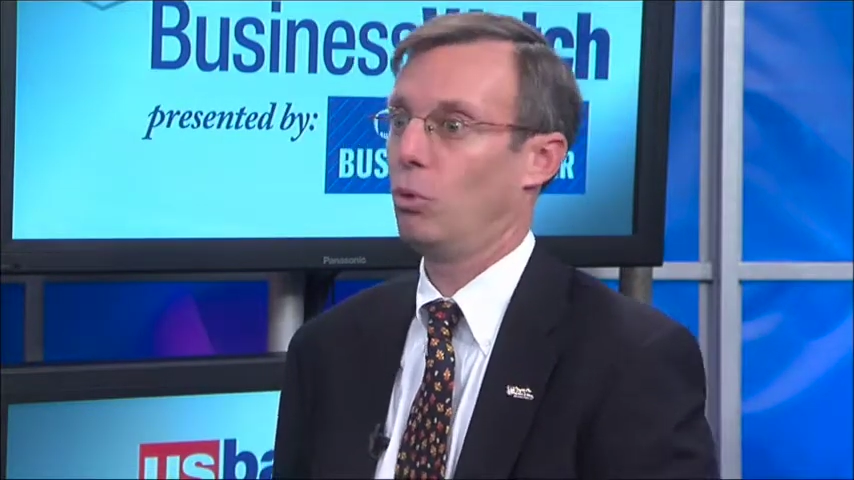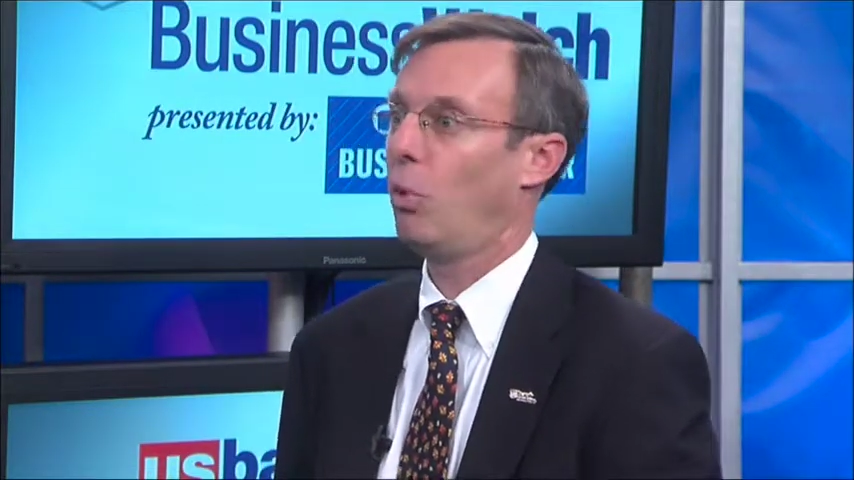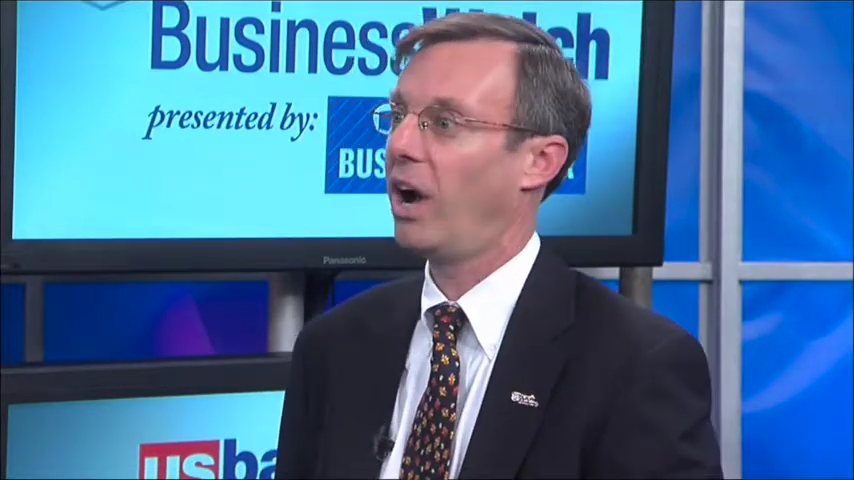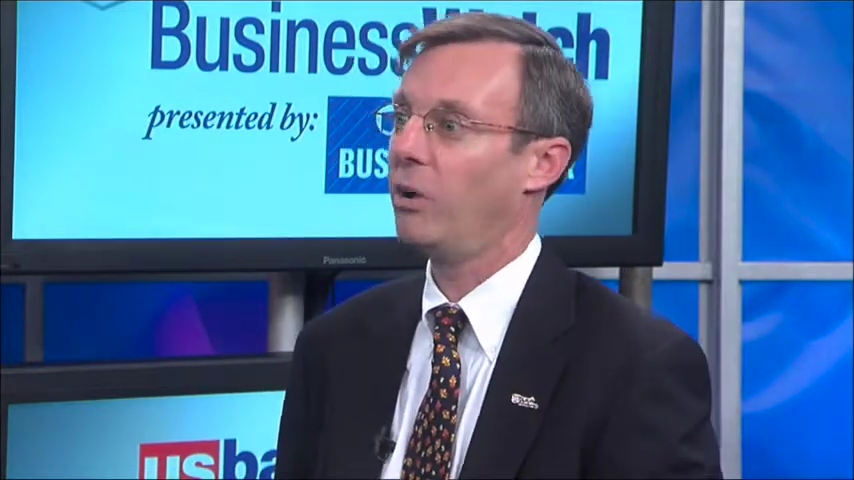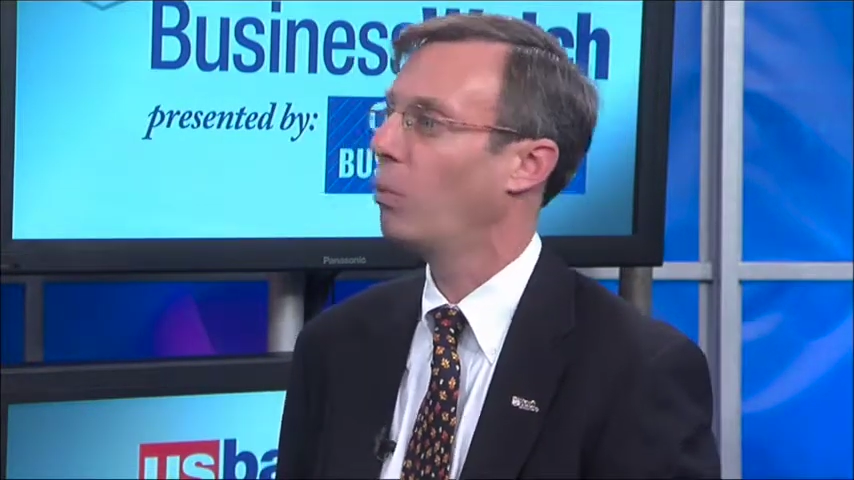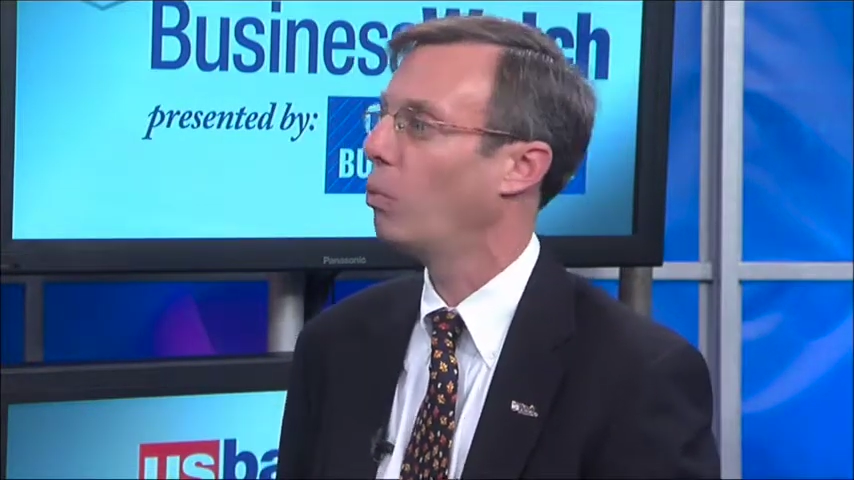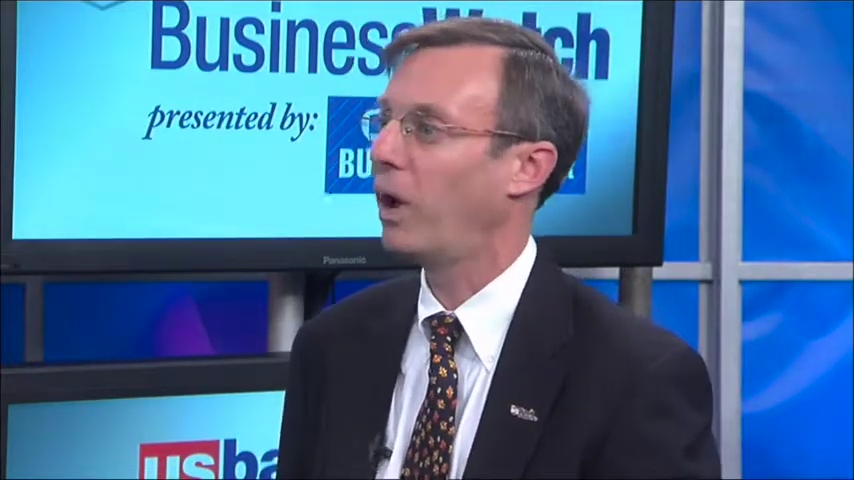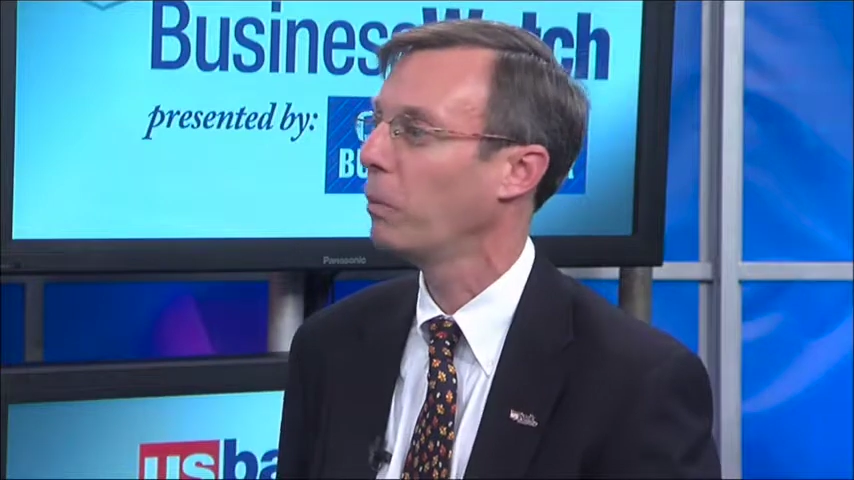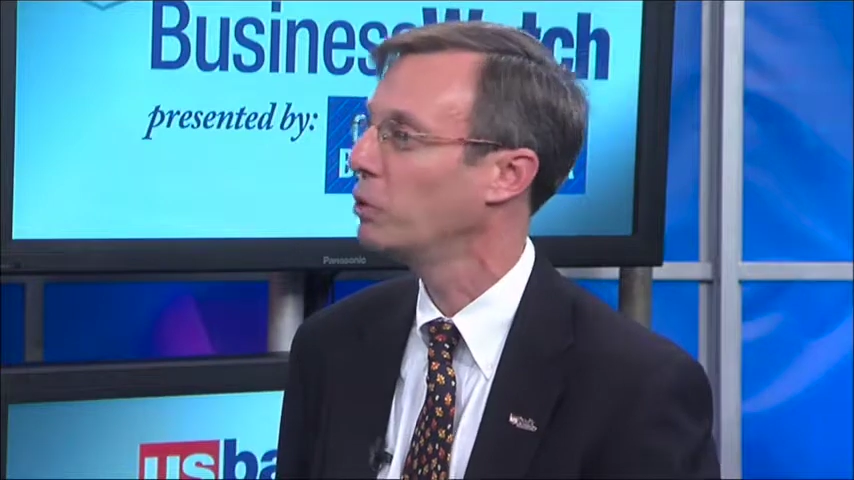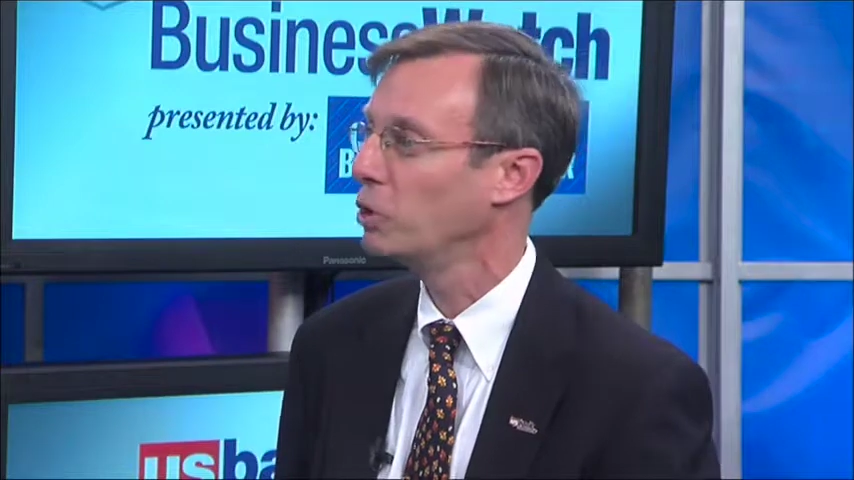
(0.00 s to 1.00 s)
why,
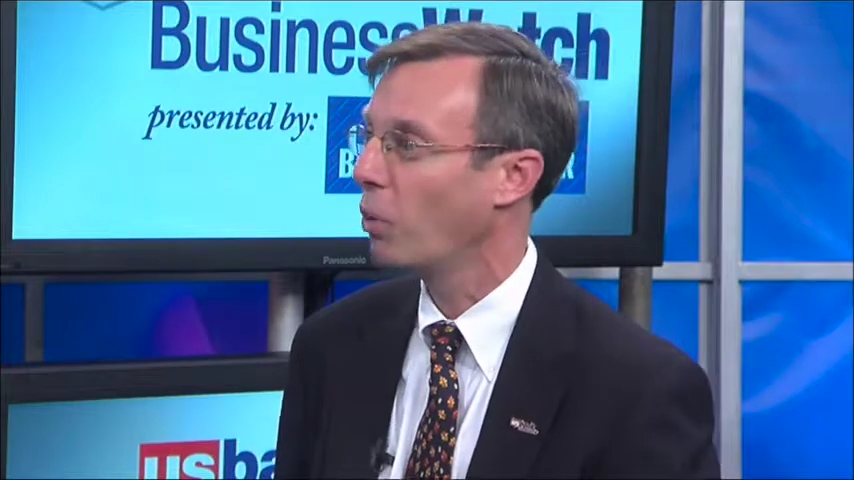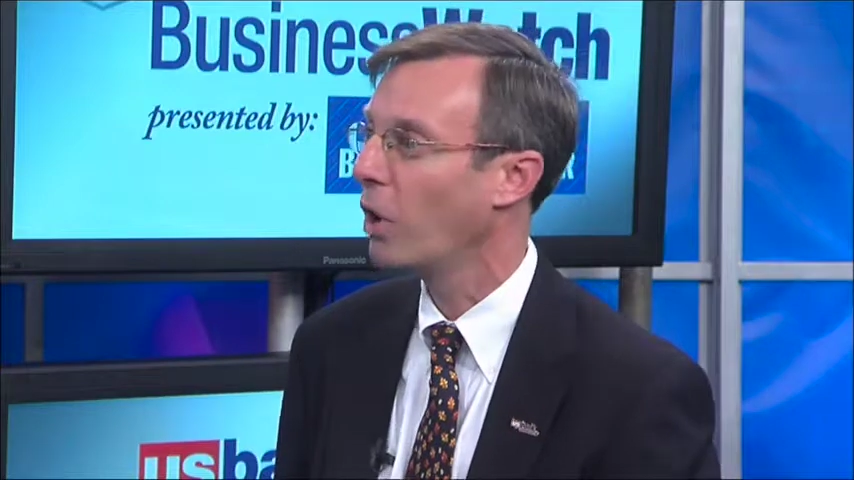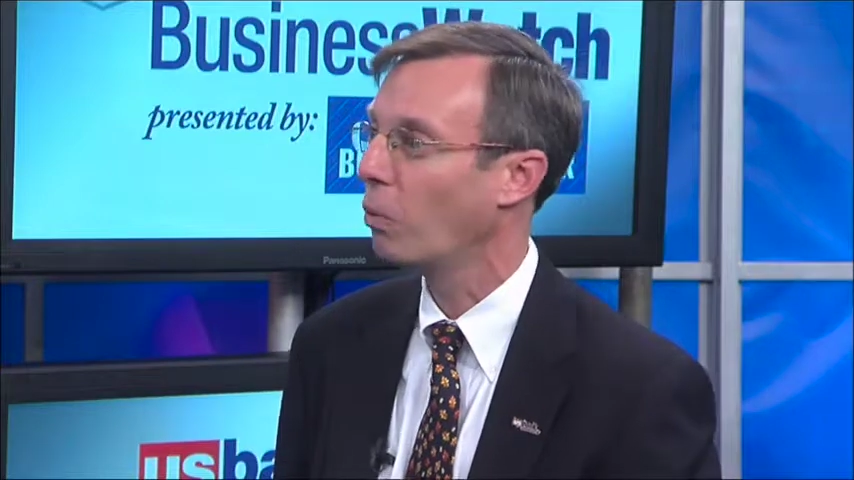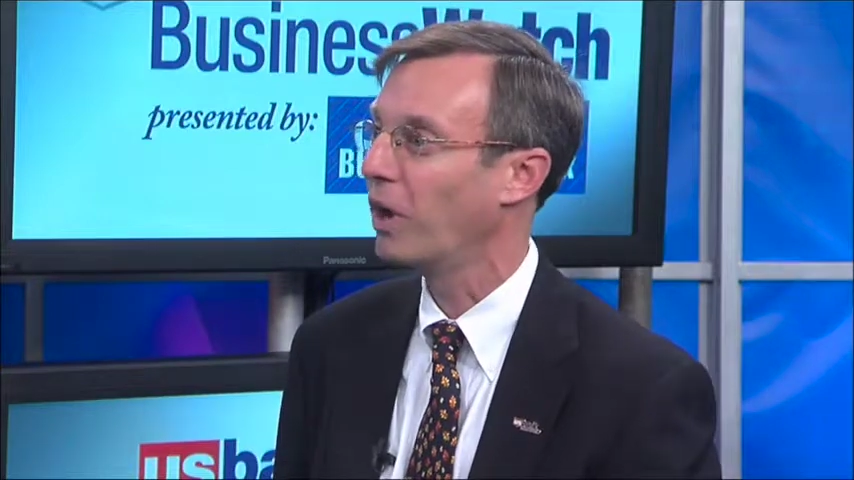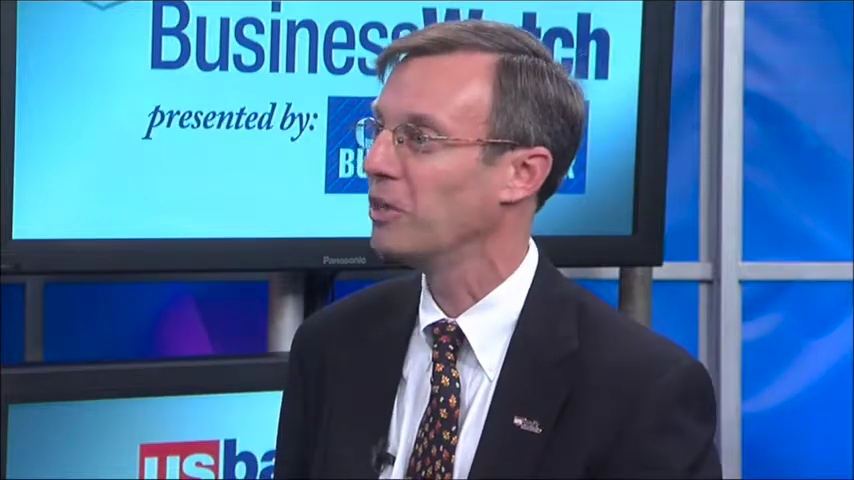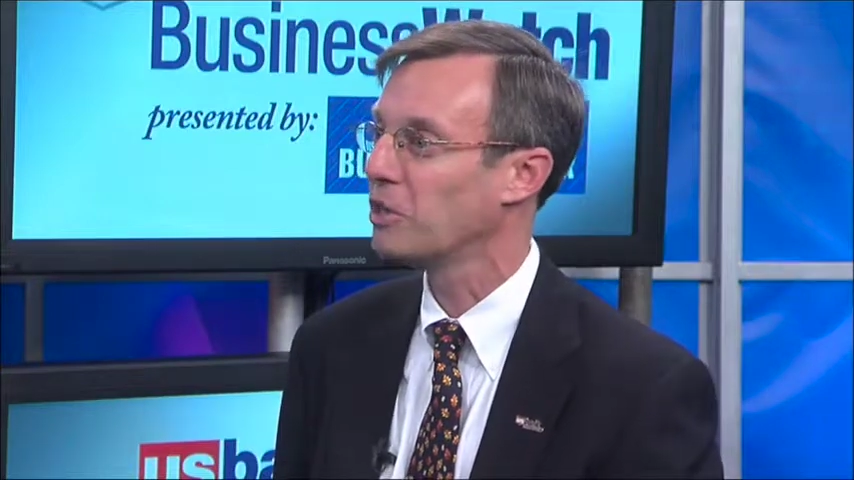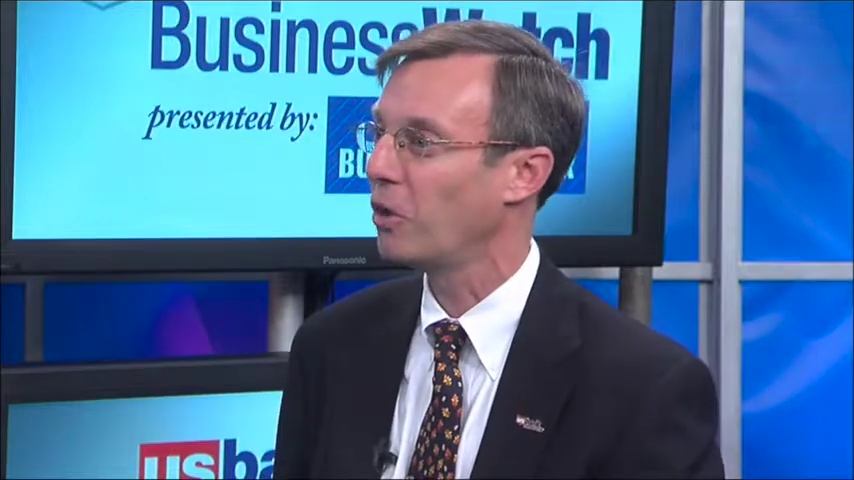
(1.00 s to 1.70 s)
why would you want one?